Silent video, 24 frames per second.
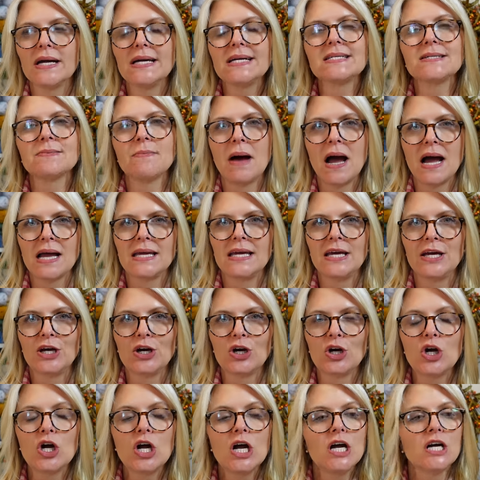is my
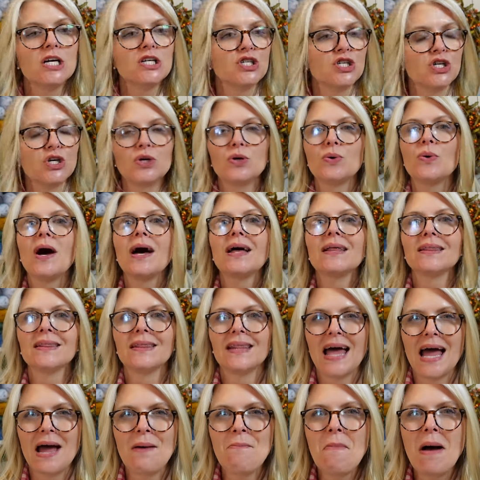year to
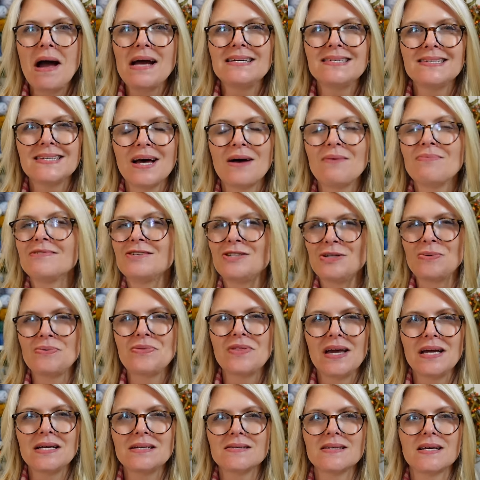let myself do
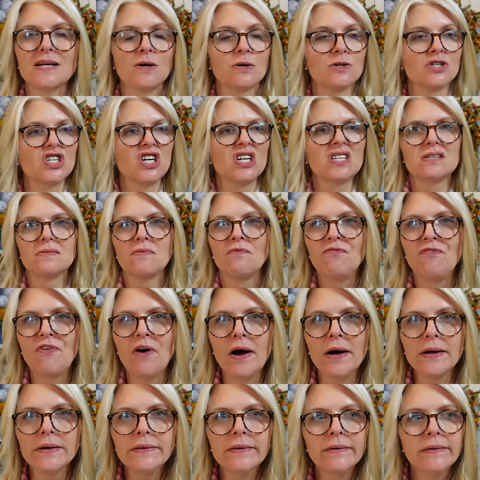things that are just
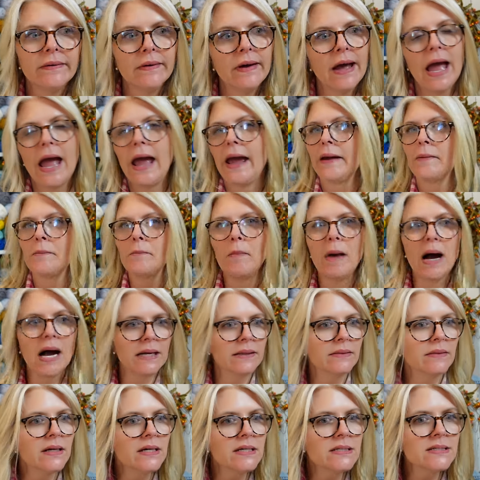fun, and
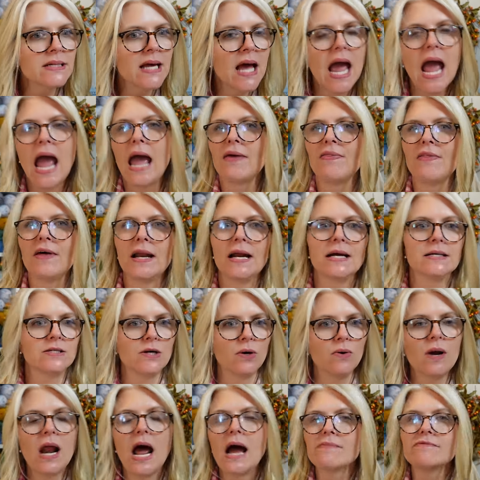mindless and that I
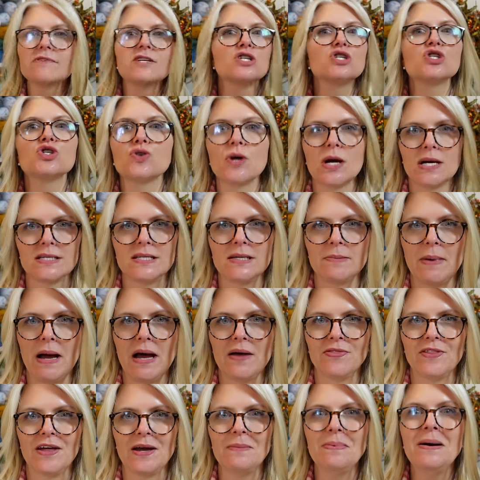don't have to stress
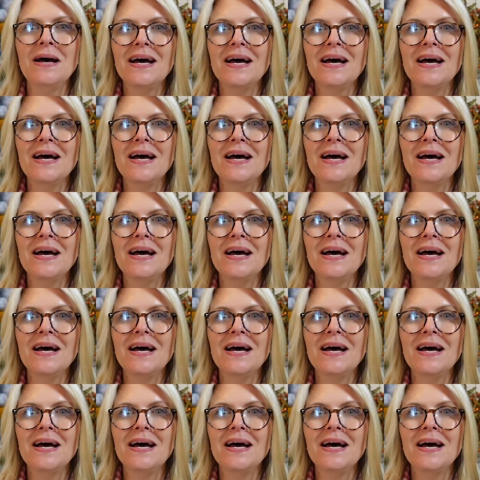about them.